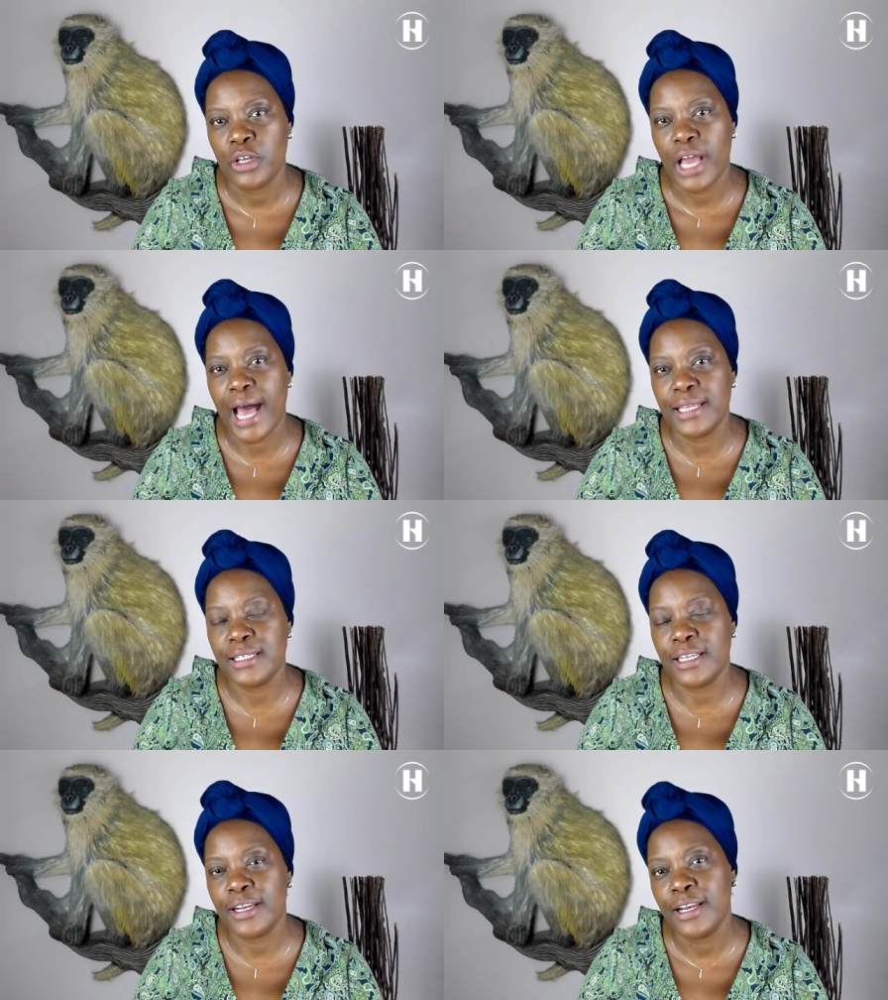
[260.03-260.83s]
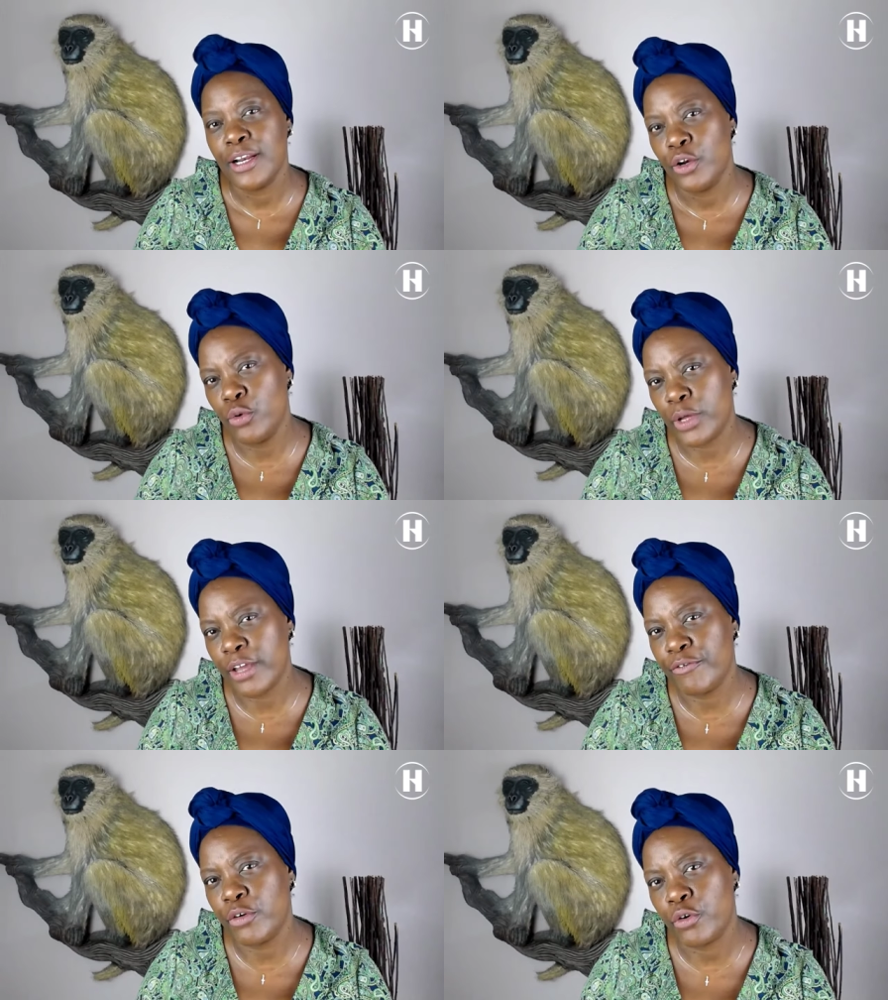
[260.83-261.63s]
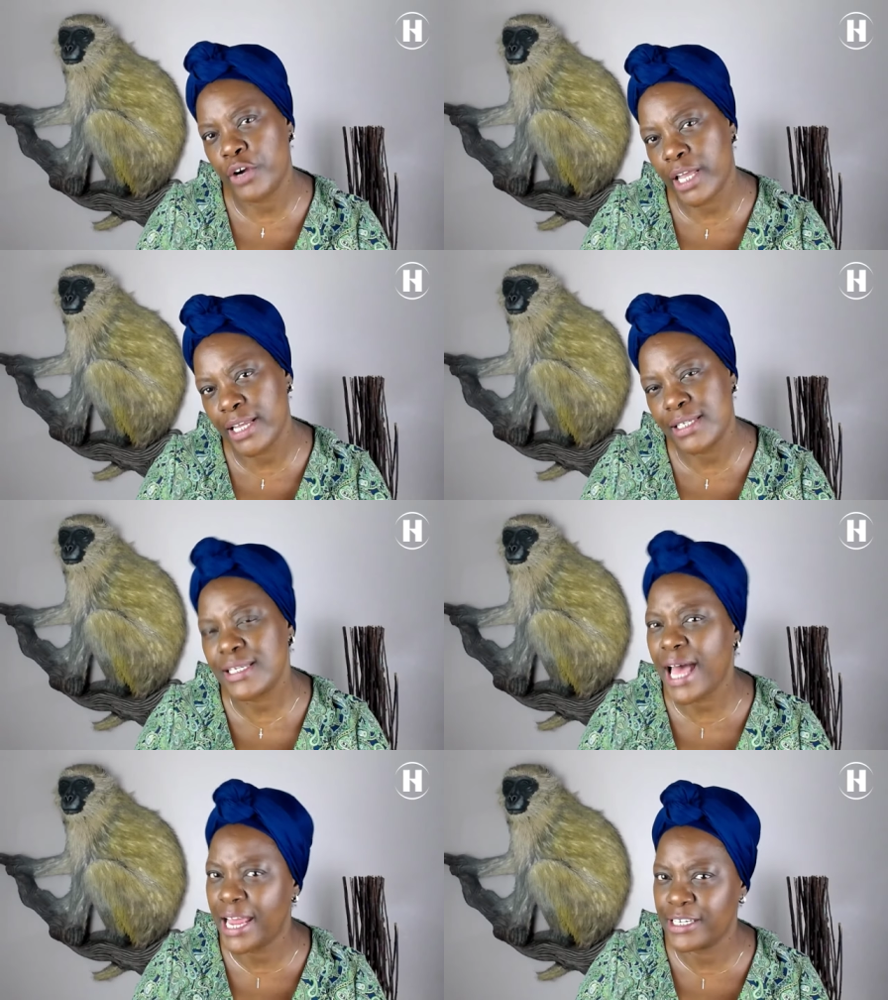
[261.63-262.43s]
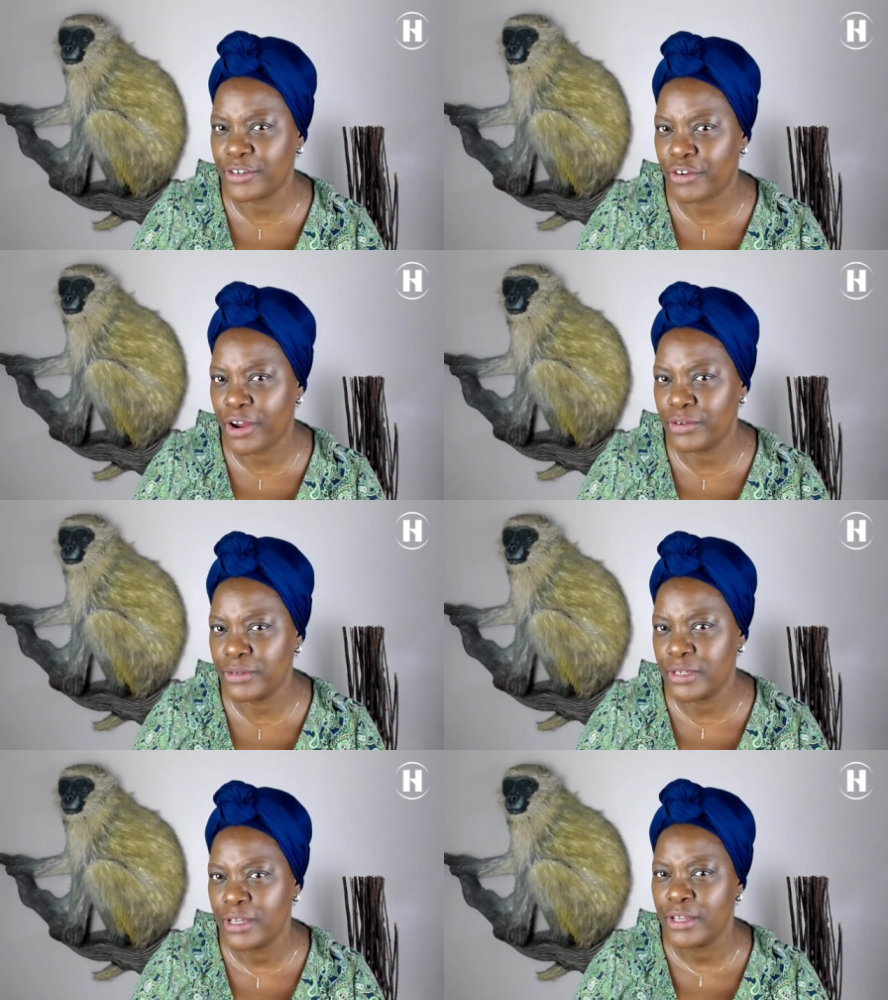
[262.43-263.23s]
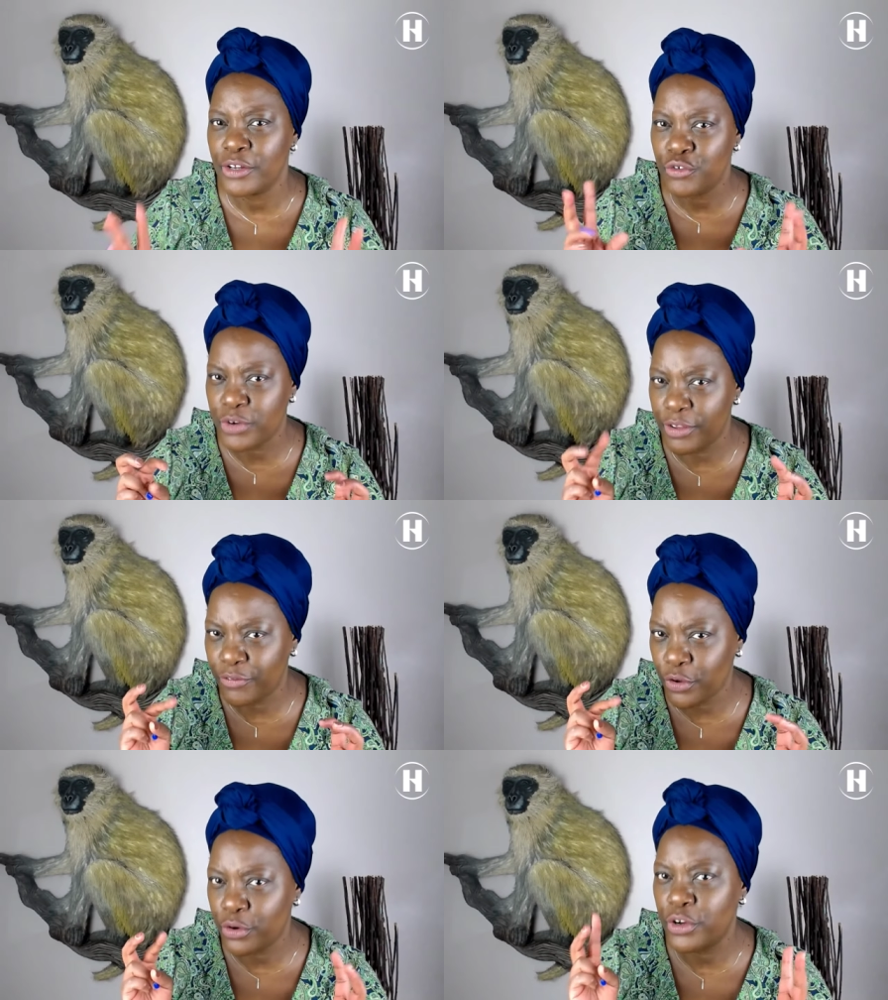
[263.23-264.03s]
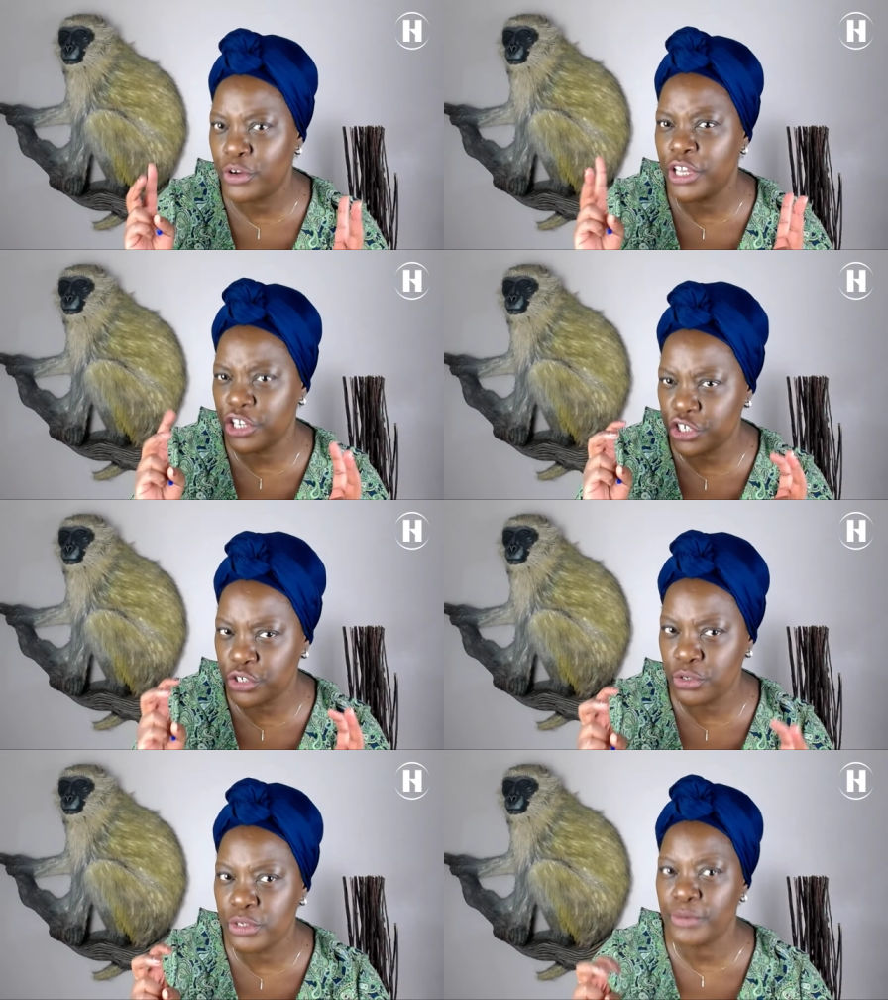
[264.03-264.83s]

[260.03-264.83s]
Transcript: as in looking for crickets underground, trivial issues,